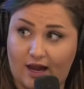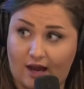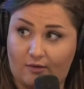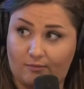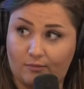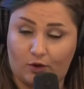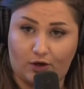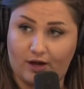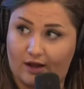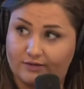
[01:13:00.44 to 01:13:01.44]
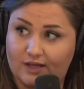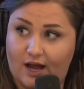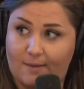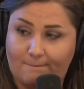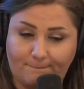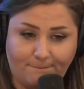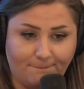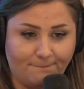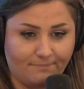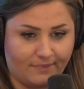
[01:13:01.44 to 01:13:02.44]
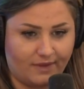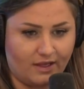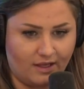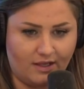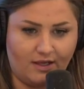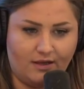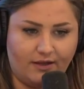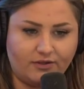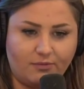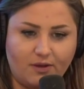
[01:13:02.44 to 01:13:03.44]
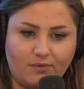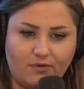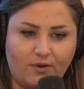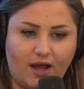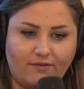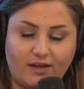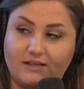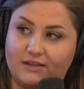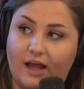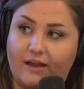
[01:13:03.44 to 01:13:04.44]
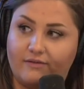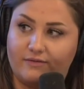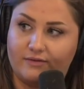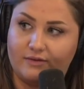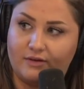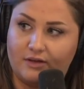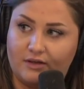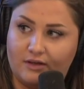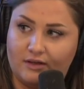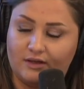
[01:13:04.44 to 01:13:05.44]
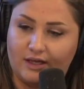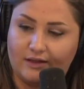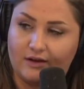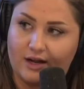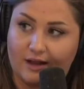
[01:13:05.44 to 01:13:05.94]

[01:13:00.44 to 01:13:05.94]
N-word outside. These are people who have his life in their